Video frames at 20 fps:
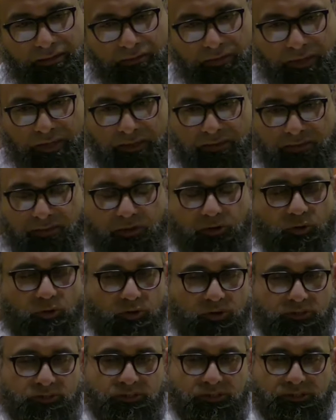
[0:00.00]
right? The
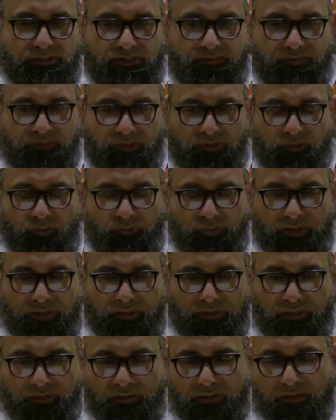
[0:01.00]
origins of the
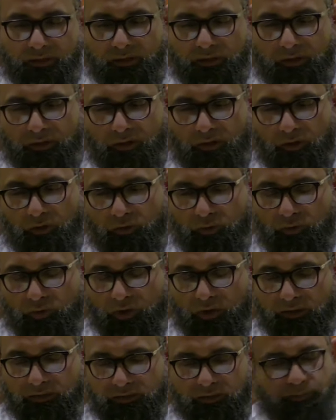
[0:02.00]
human, who
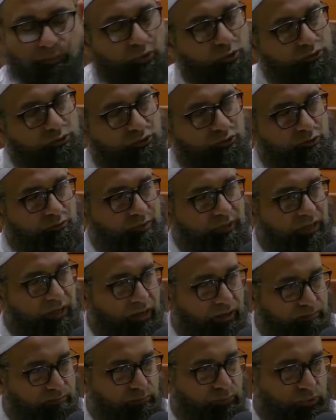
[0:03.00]
are supposed to be
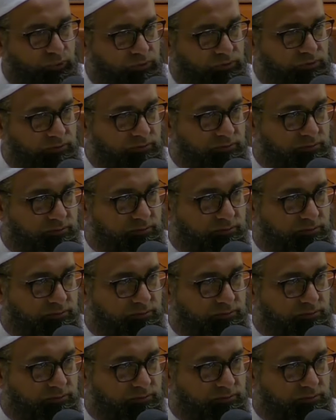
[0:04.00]
humble,